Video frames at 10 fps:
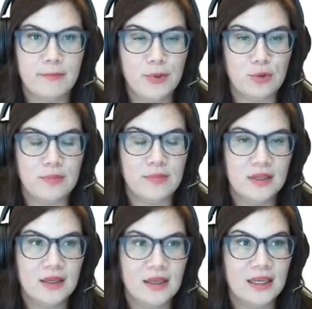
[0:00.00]
Boom.
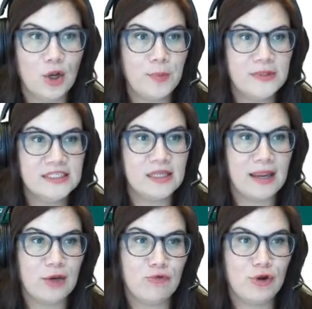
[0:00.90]
It opens the
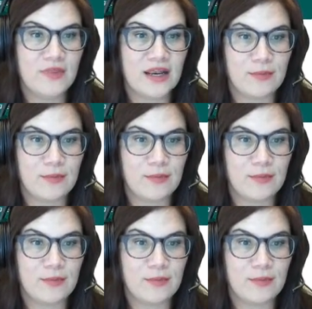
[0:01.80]
main room that I'm